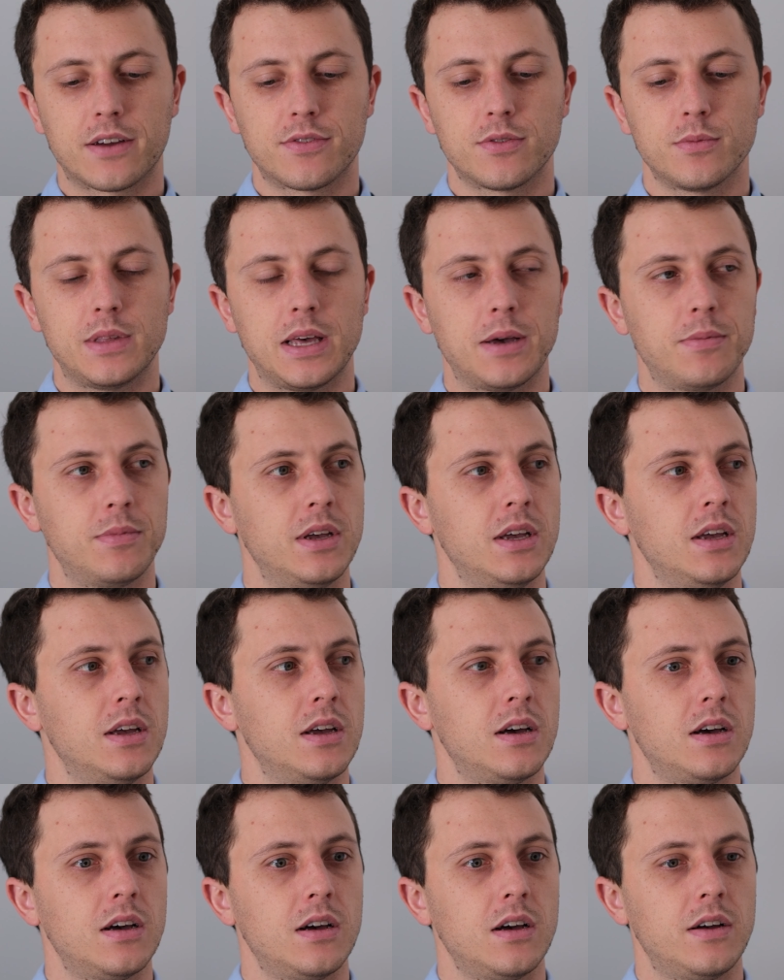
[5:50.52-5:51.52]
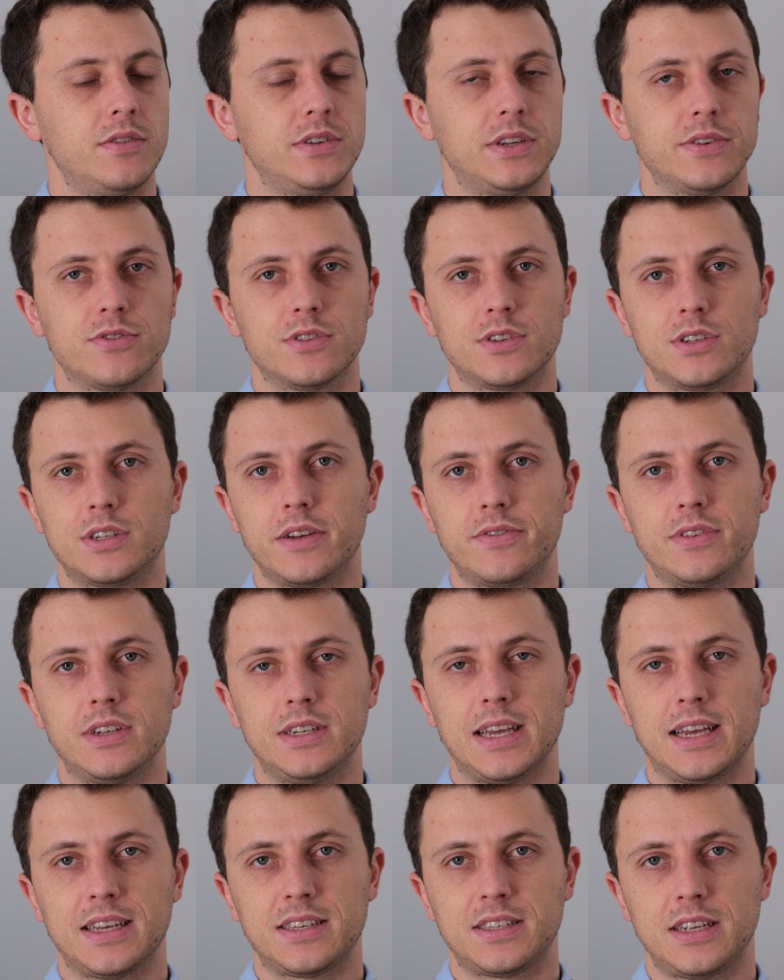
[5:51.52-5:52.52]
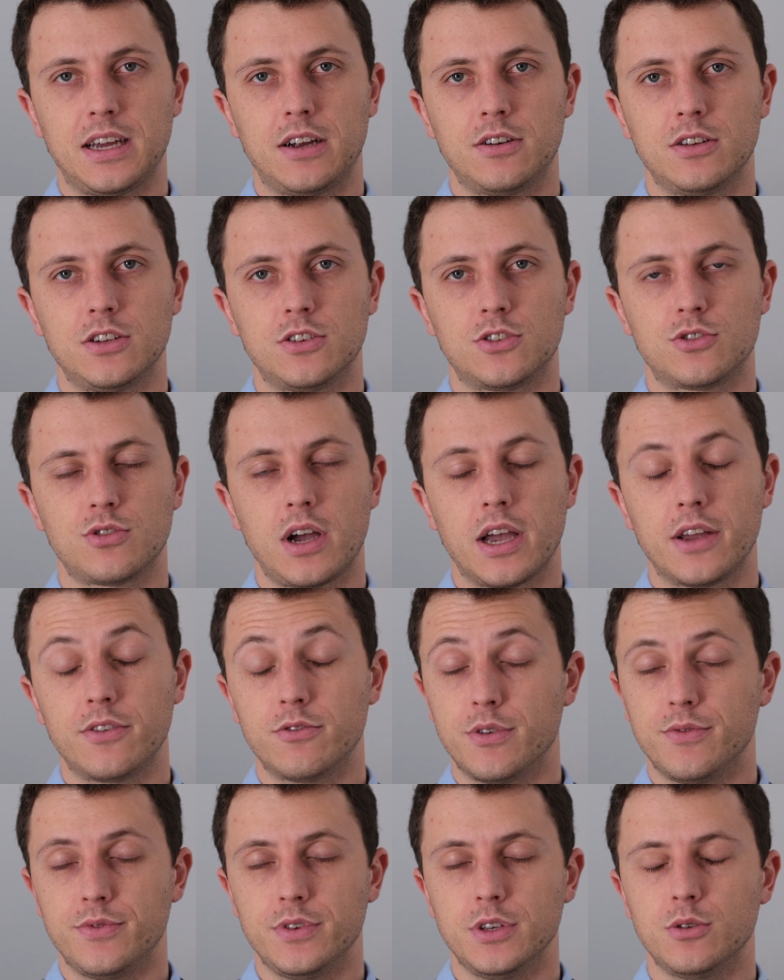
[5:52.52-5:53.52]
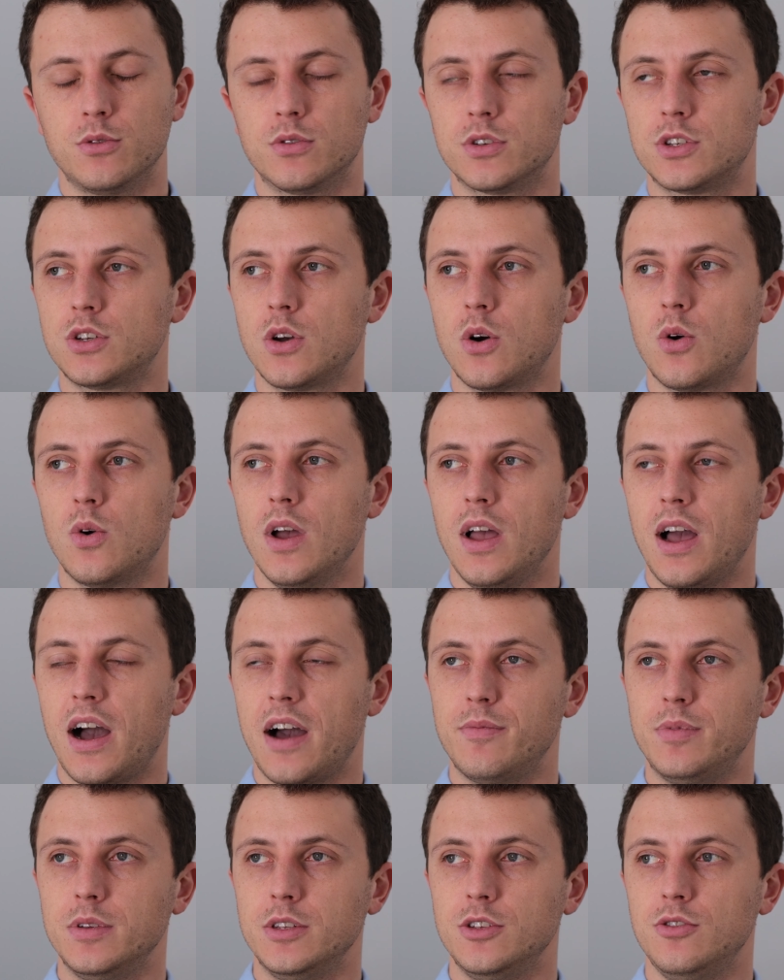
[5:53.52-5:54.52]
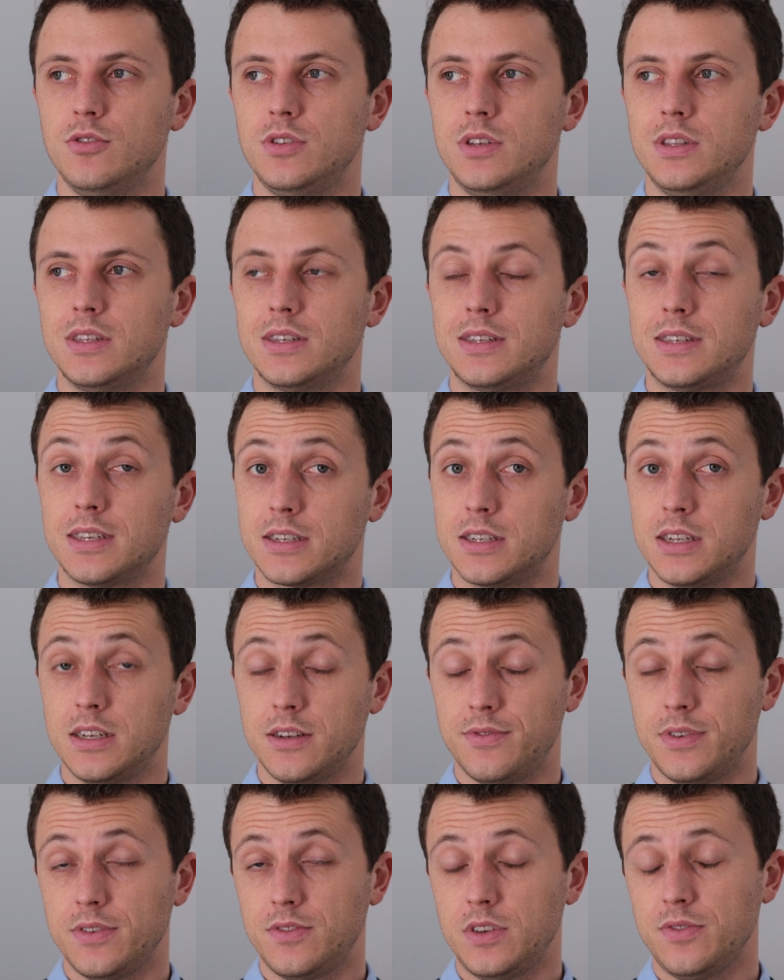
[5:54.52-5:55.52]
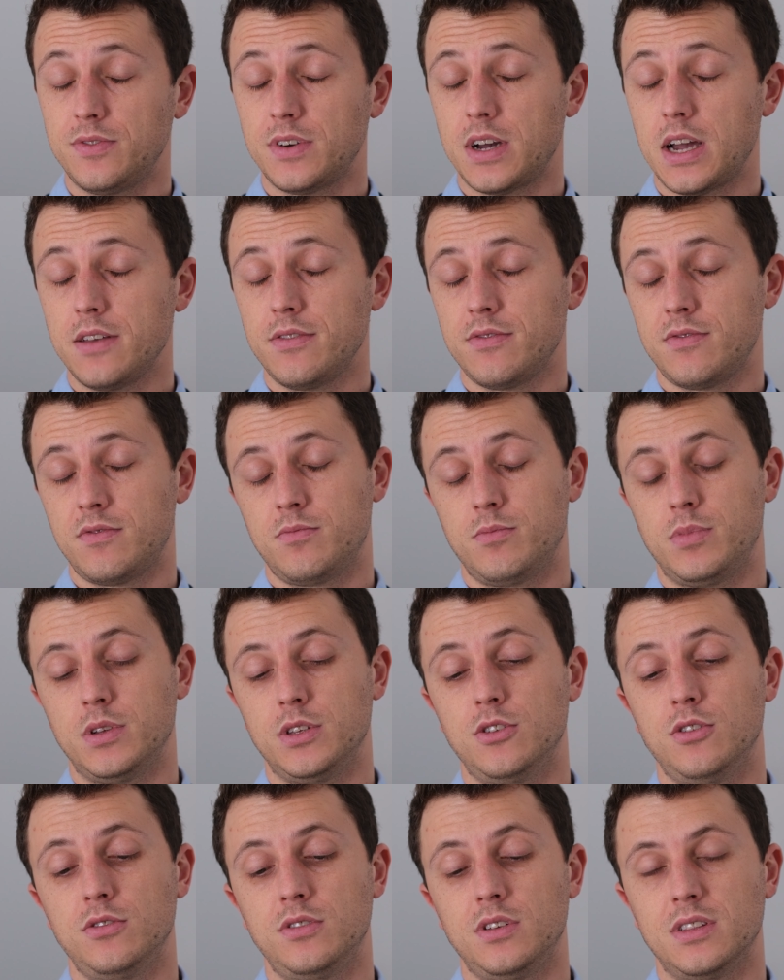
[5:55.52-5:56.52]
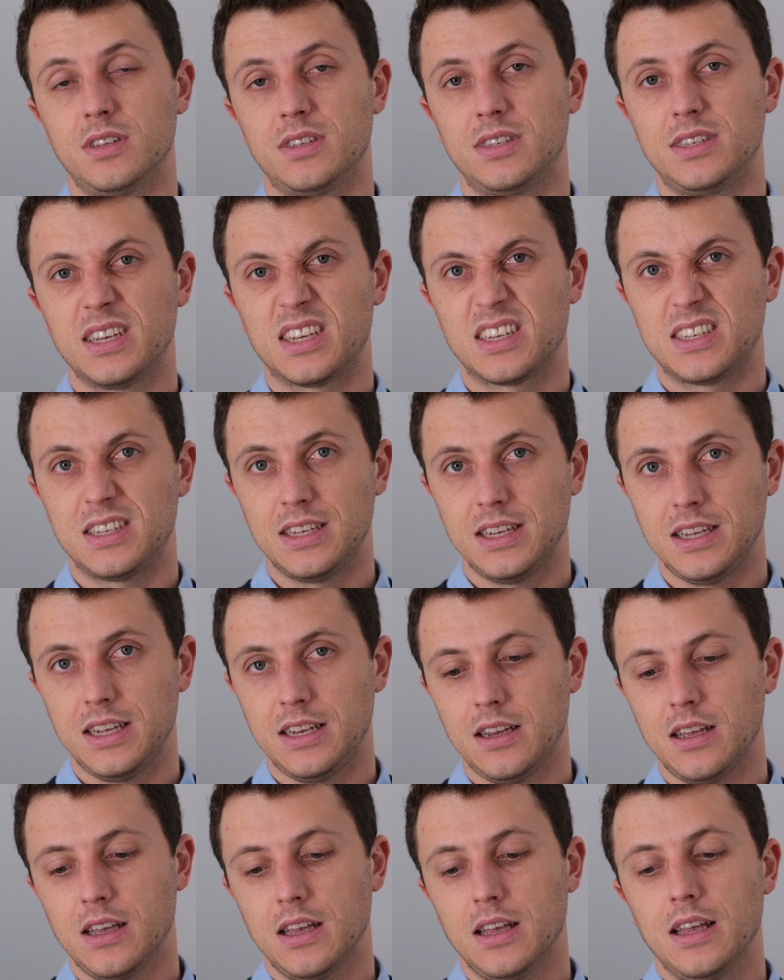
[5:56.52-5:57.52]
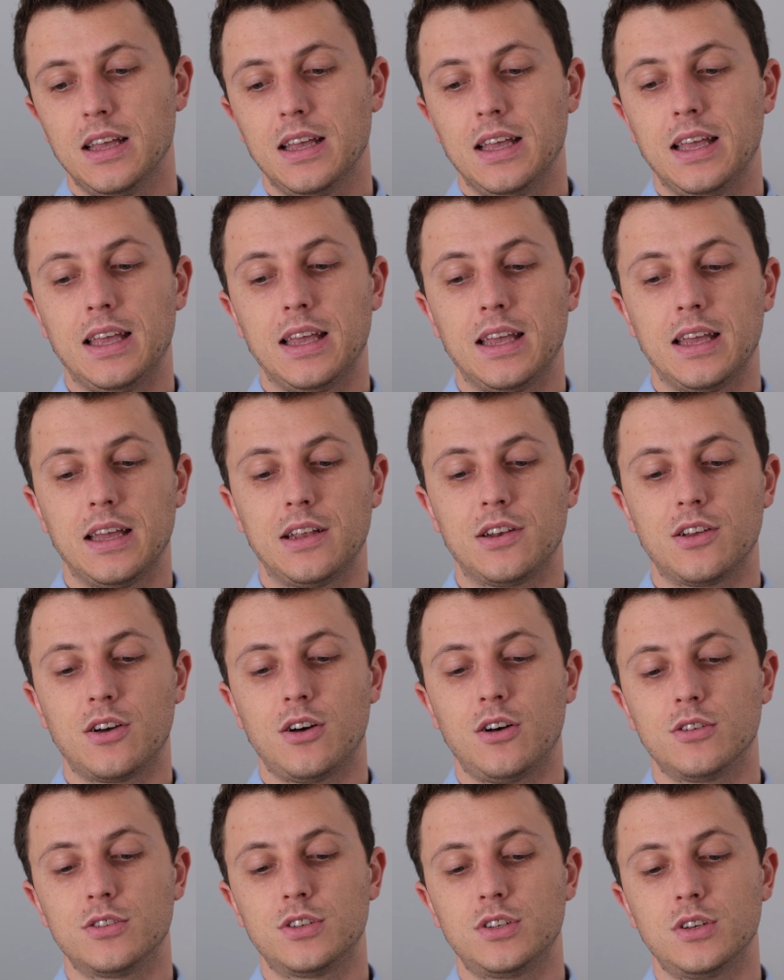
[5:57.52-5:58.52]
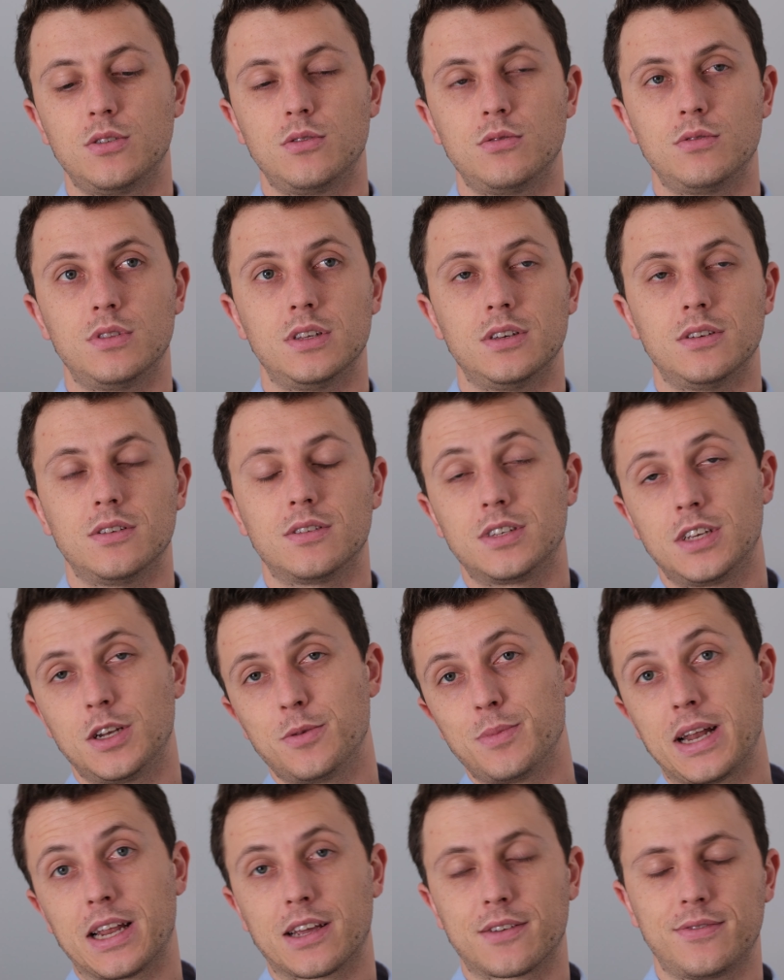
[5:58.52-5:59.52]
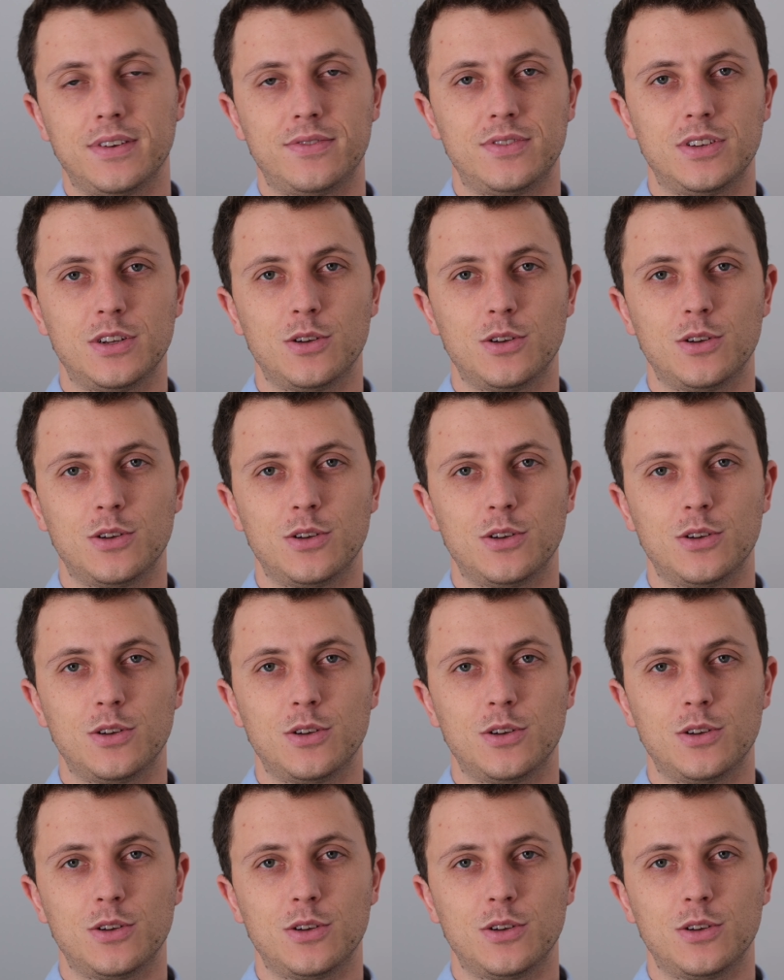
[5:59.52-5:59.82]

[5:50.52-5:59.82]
from them. Different stuff to test out and try and review. So I've been using the 16 to 55, been using the 16, and also the cinematic 50 to